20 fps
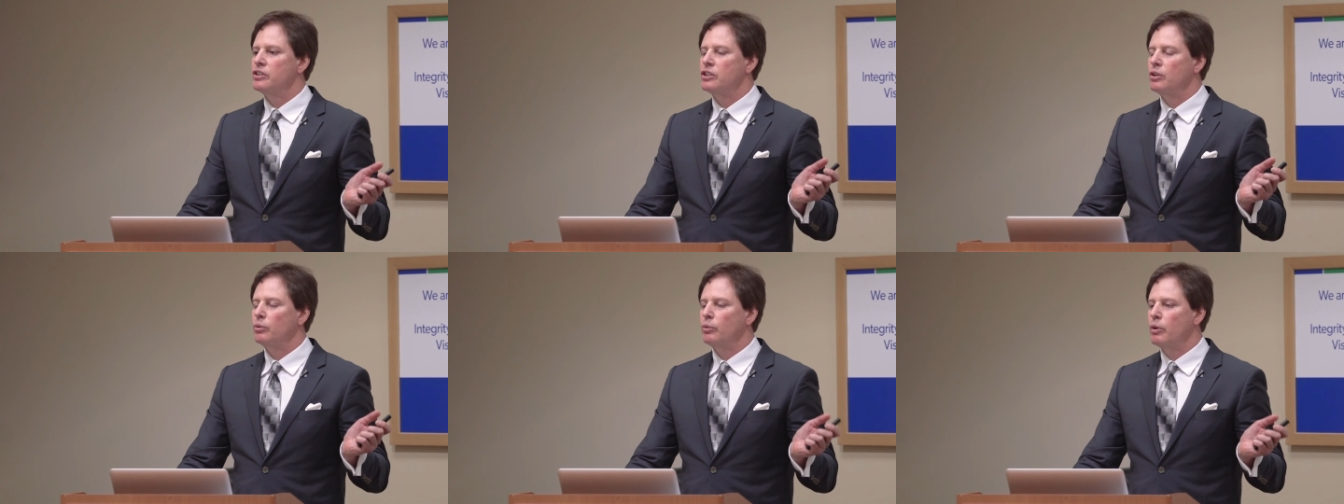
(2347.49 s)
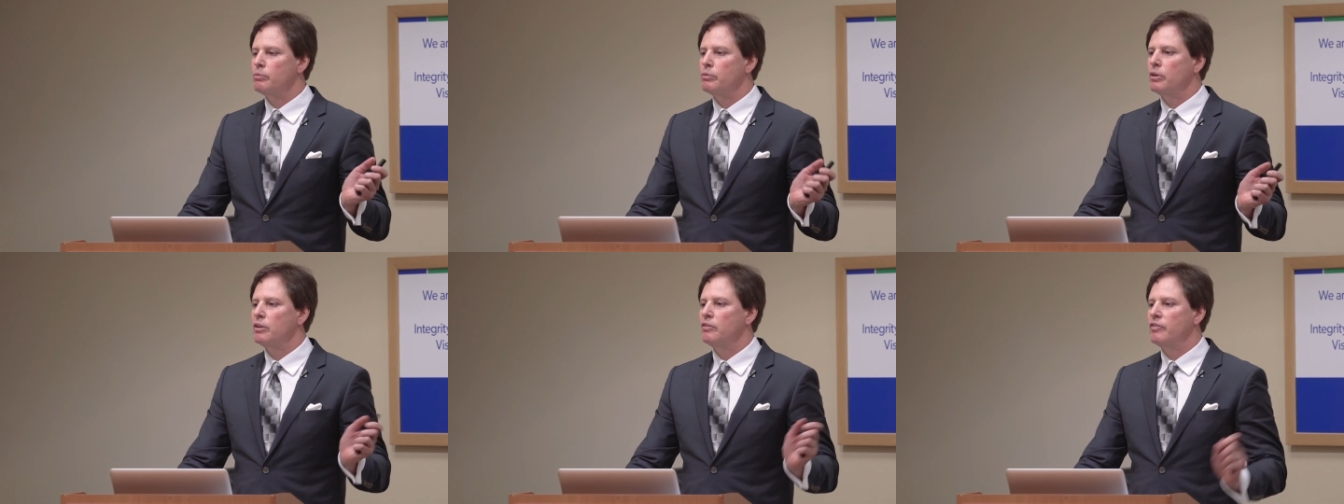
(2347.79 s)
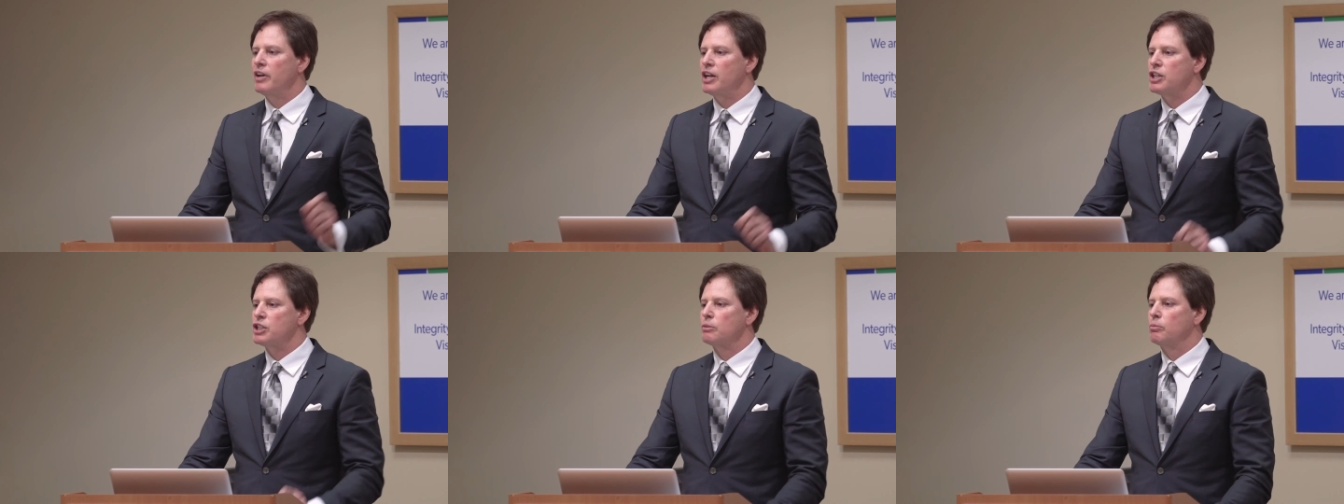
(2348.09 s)
to
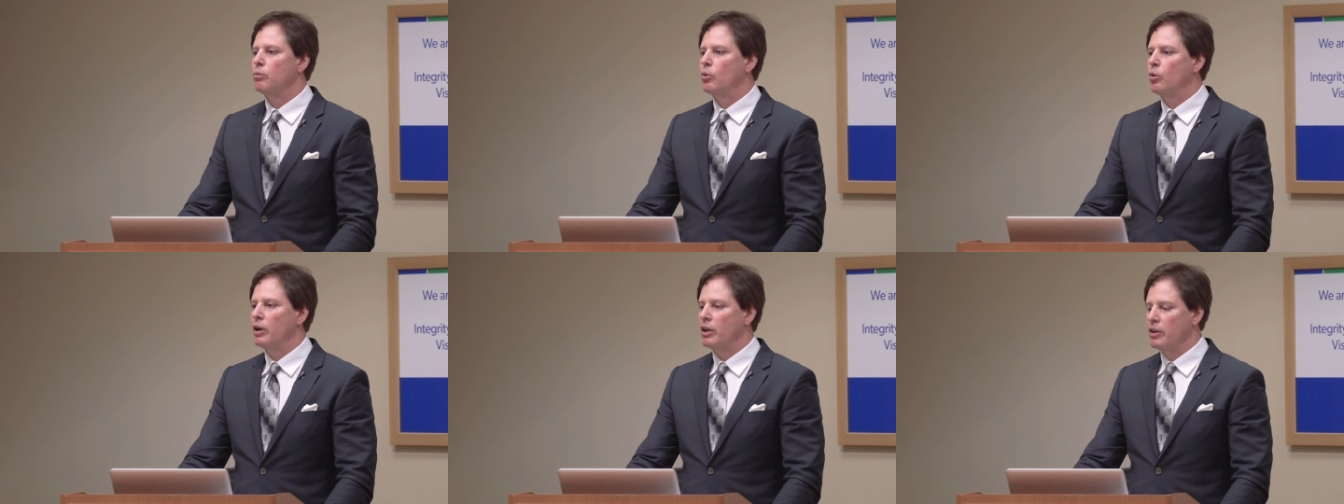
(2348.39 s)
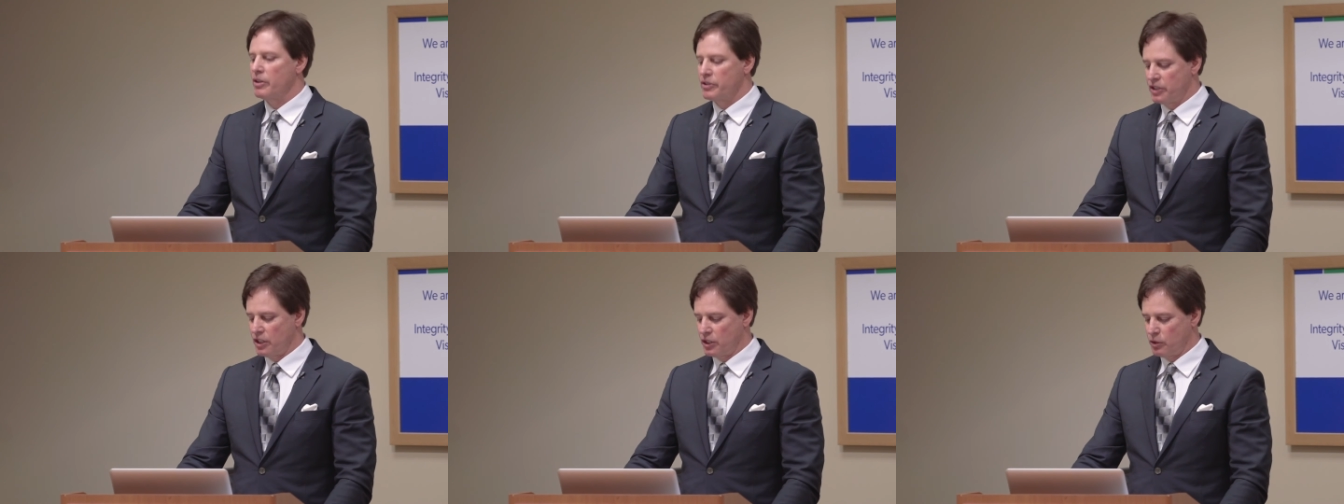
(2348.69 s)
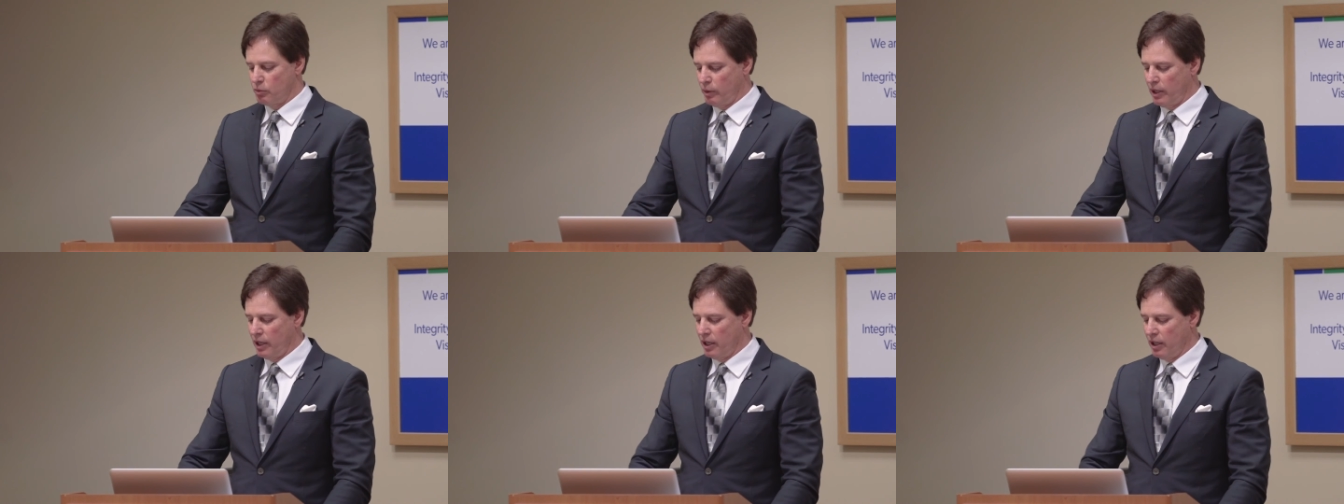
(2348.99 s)
remove vegetable oils
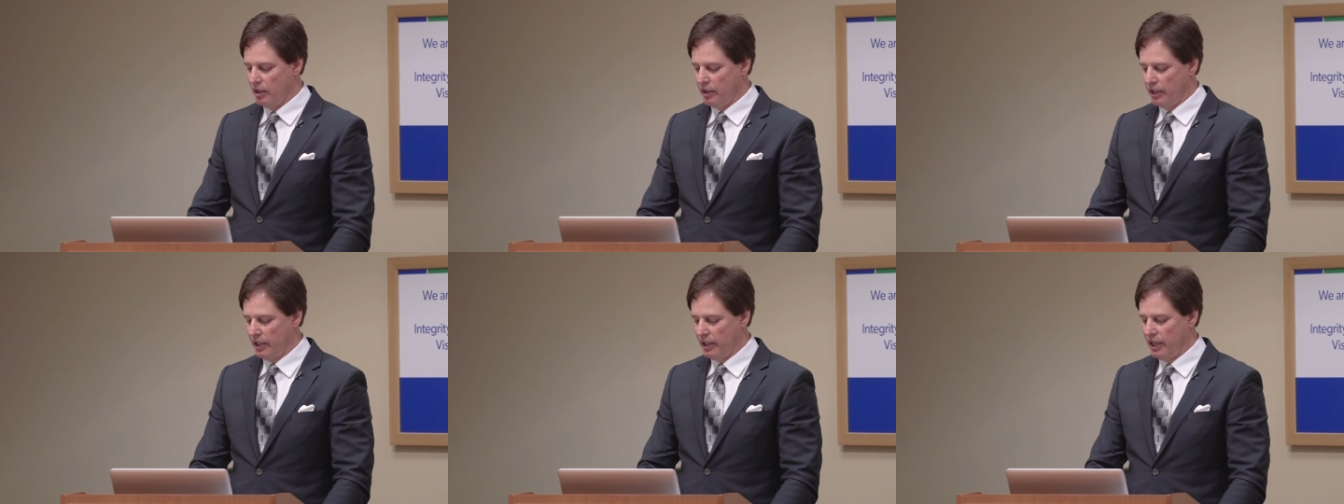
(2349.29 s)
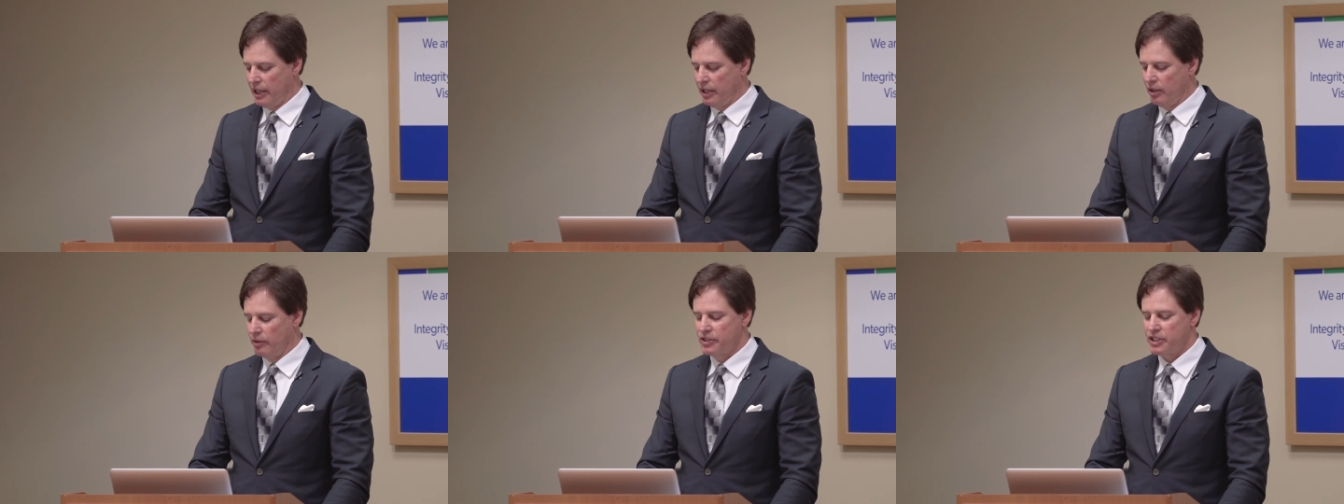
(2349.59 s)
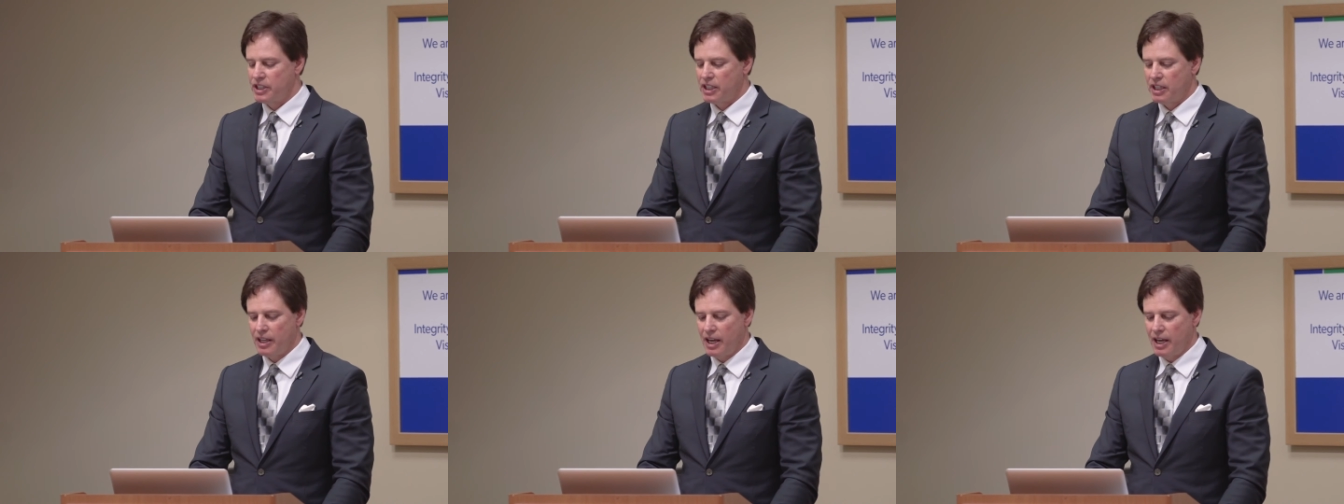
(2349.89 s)
as well, and I
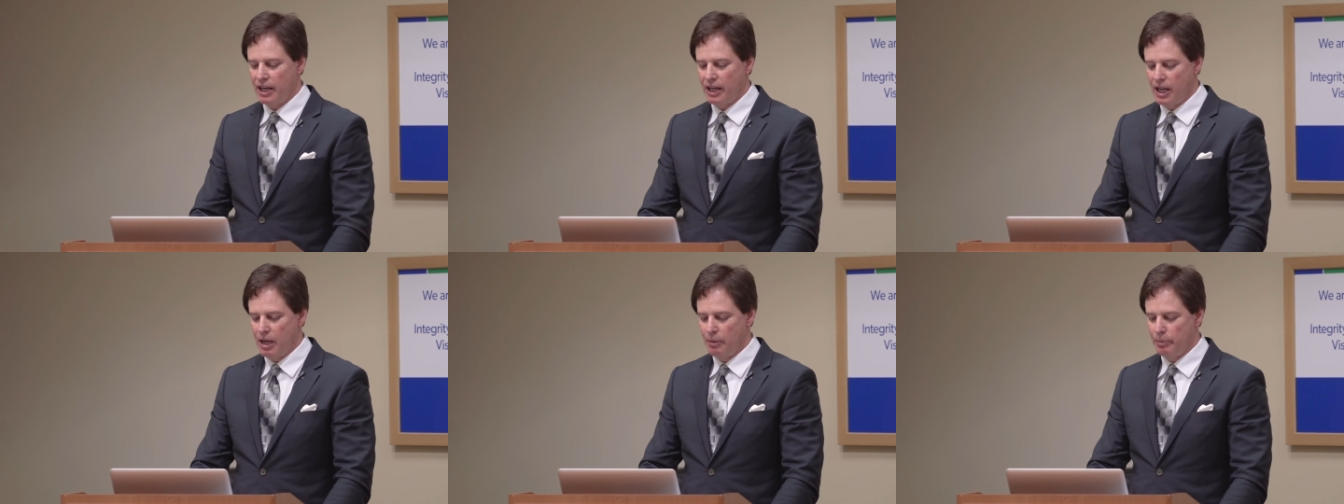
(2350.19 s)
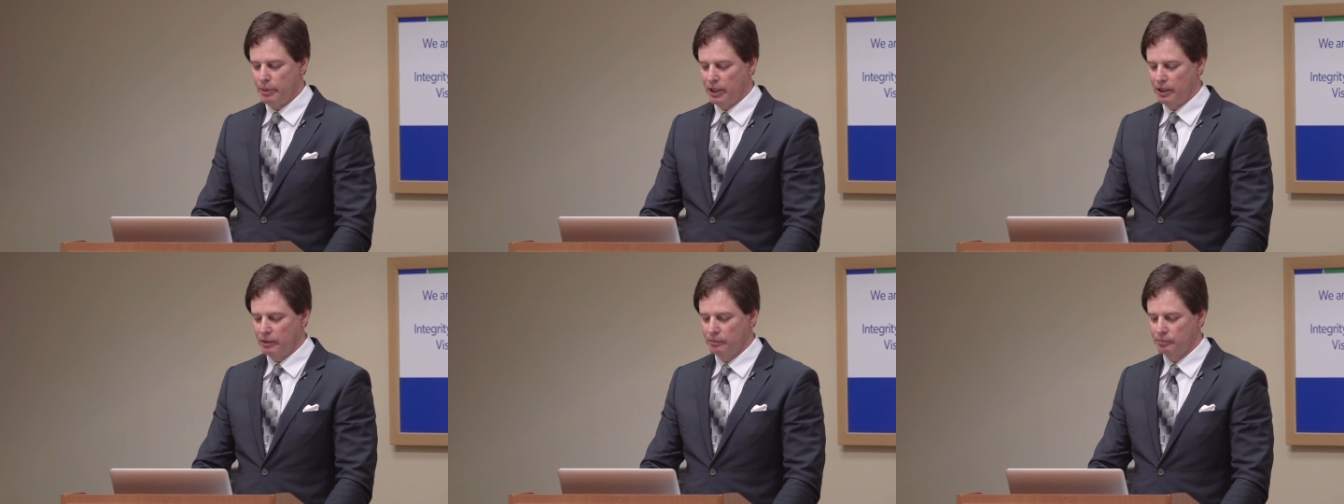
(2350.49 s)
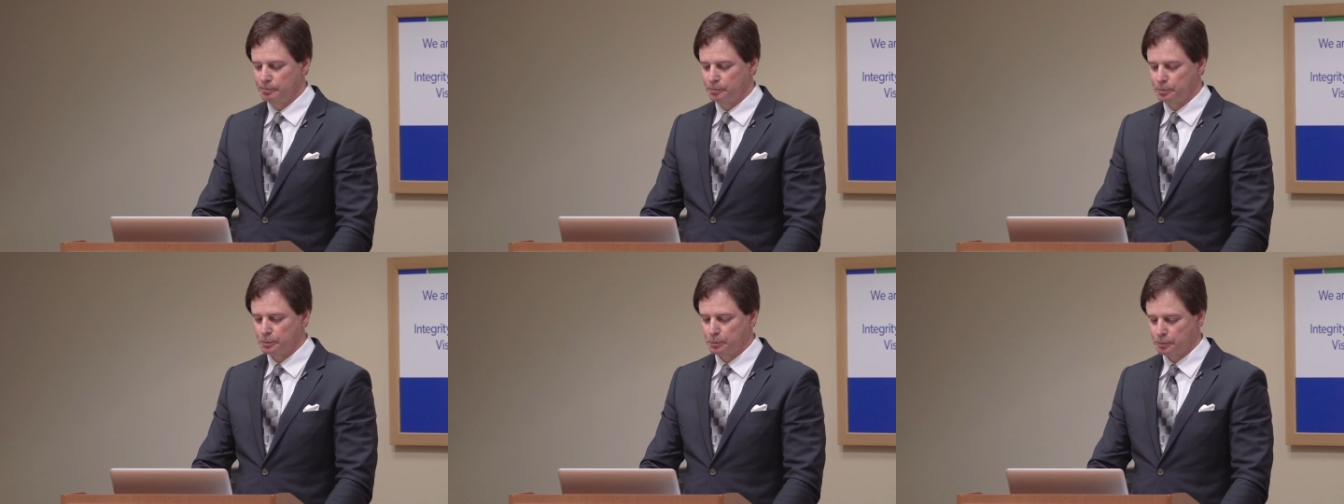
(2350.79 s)
don't see that happening.
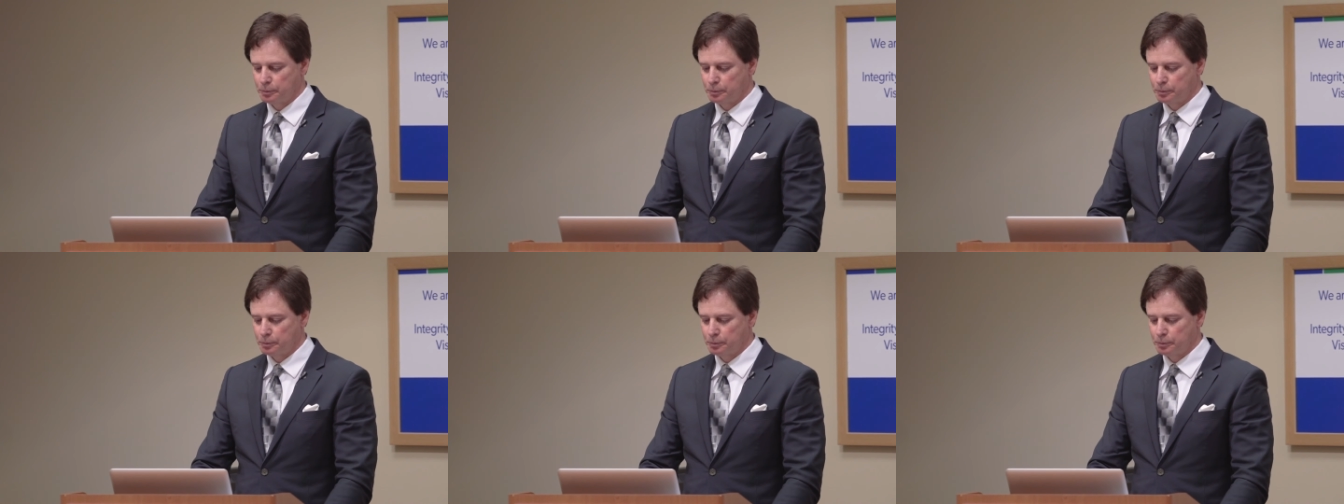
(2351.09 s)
